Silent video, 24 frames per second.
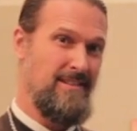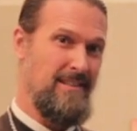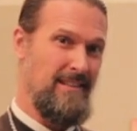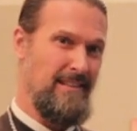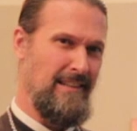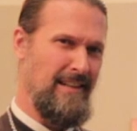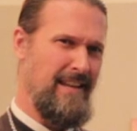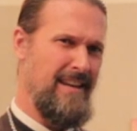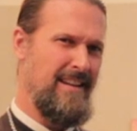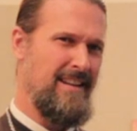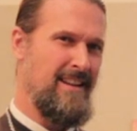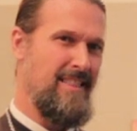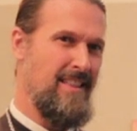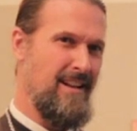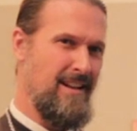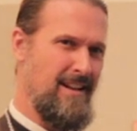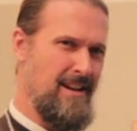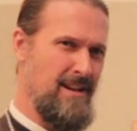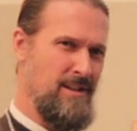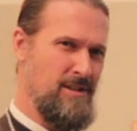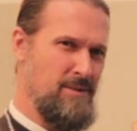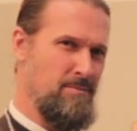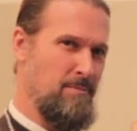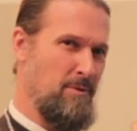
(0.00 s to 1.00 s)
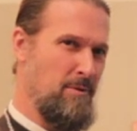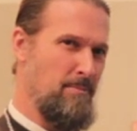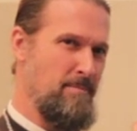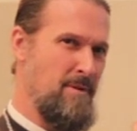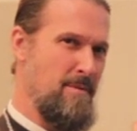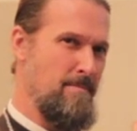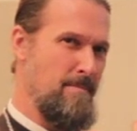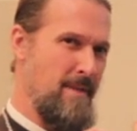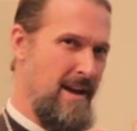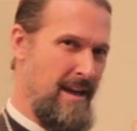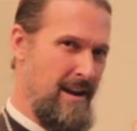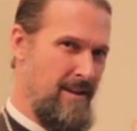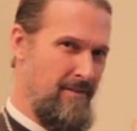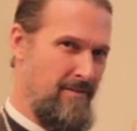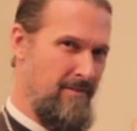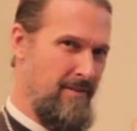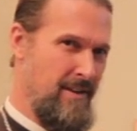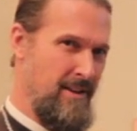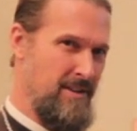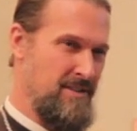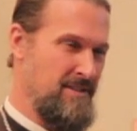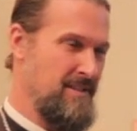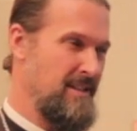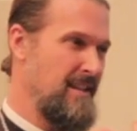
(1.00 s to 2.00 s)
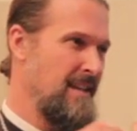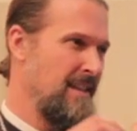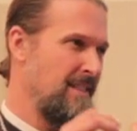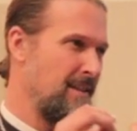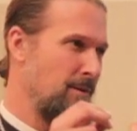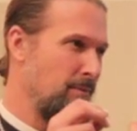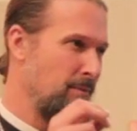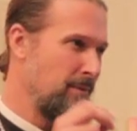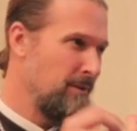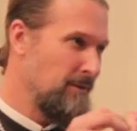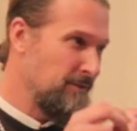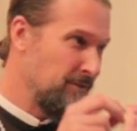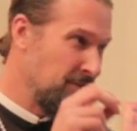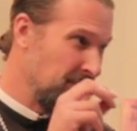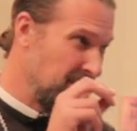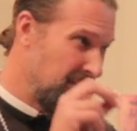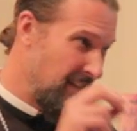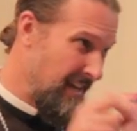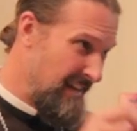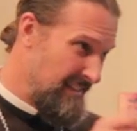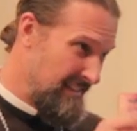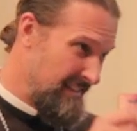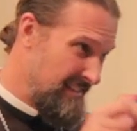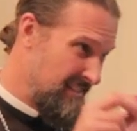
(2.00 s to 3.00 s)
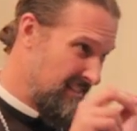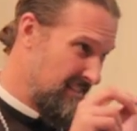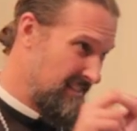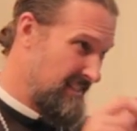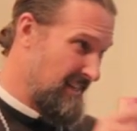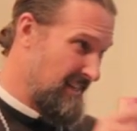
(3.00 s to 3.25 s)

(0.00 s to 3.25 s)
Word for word: to let the gospel be manifest in the real daily